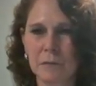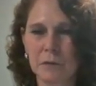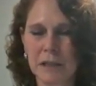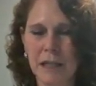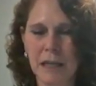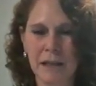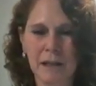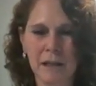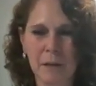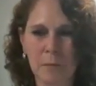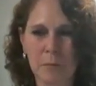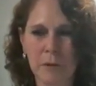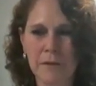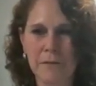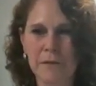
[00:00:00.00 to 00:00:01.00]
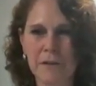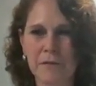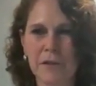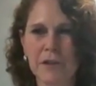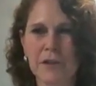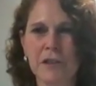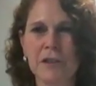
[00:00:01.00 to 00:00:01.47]
We'll take a little brief
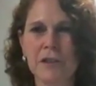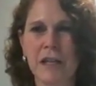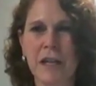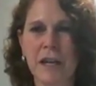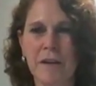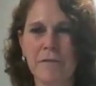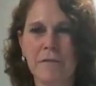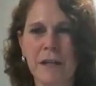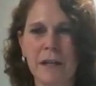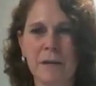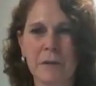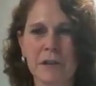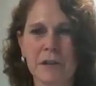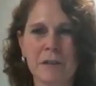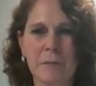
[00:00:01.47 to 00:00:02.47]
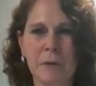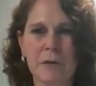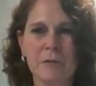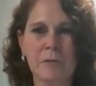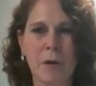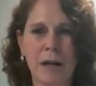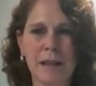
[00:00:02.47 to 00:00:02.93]
diversion to caffeine, which is the
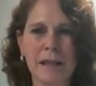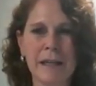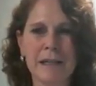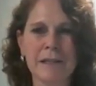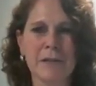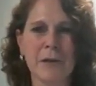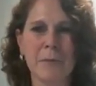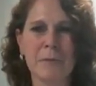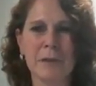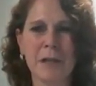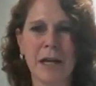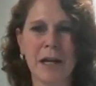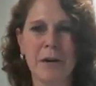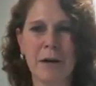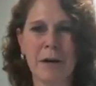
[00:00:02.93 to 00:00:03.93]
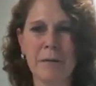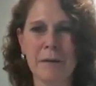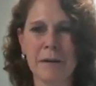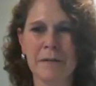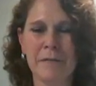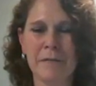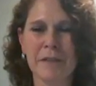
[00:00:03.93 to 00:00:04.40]
most widely consumed
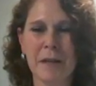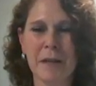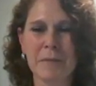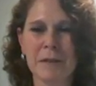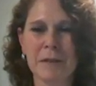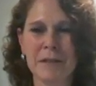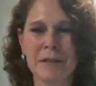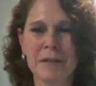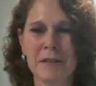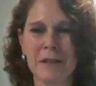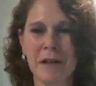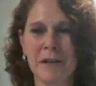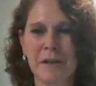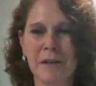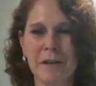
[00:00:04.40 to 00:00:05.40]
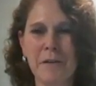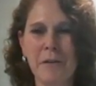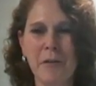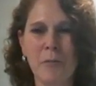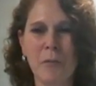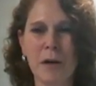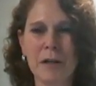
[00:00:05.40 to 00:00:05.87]
psychoactive substance on
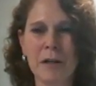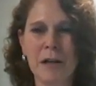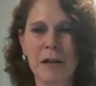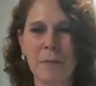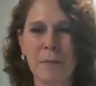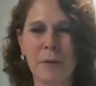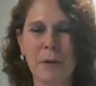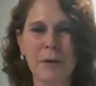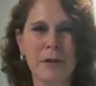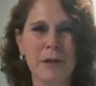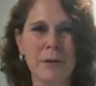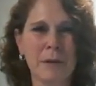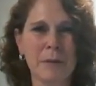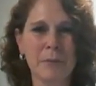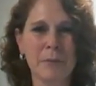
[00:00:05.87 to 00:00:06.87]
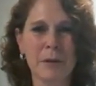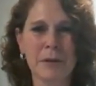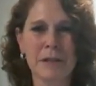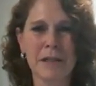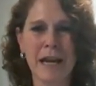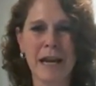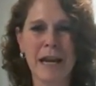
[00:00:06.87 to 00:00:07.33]
Earth, 1 cup per human
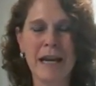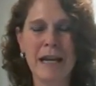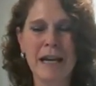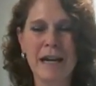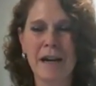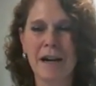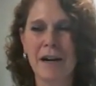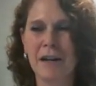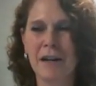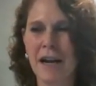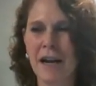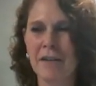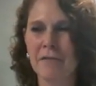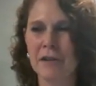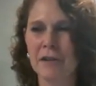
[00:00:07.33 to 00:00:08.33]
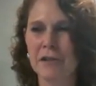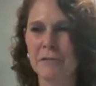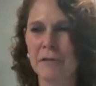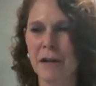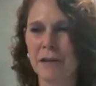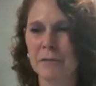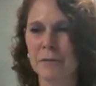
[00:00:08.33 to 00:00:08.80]
per day on average
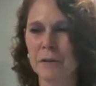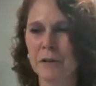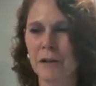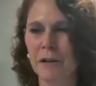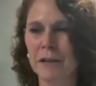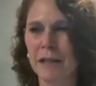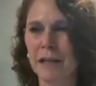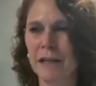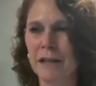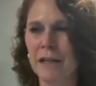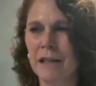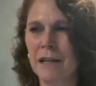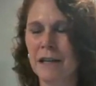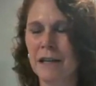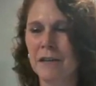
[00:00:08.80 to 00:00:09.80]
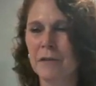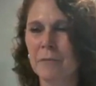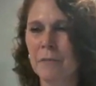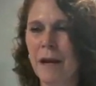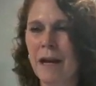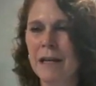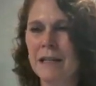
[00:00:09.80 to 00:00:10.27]
around the world. And the
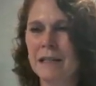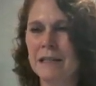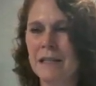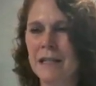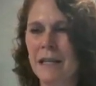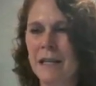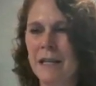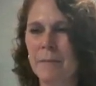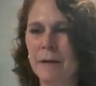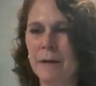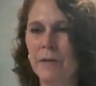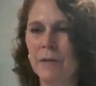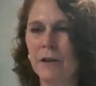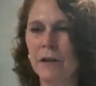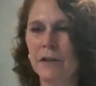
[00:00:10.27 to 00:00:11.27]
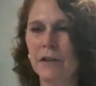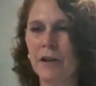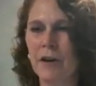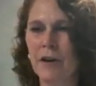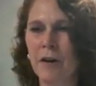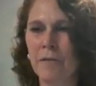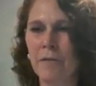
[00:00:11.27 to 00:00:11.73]
red is tea, but if you look at the
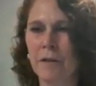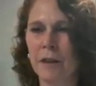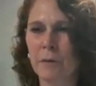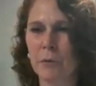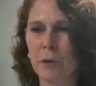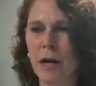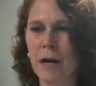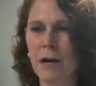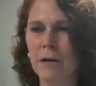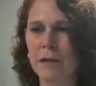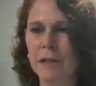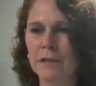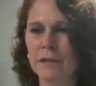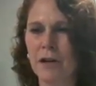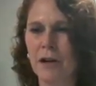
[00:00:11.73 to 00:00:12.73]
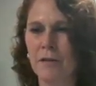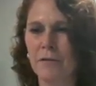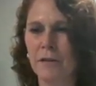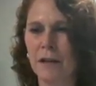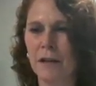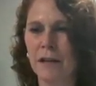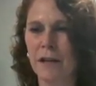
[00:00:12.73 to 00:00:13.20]
coffee, the brown is
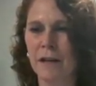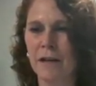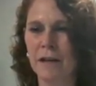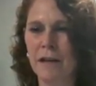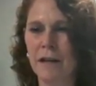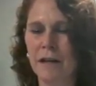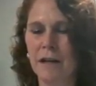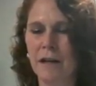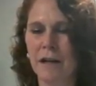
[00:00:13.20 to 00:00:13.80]
coffee, and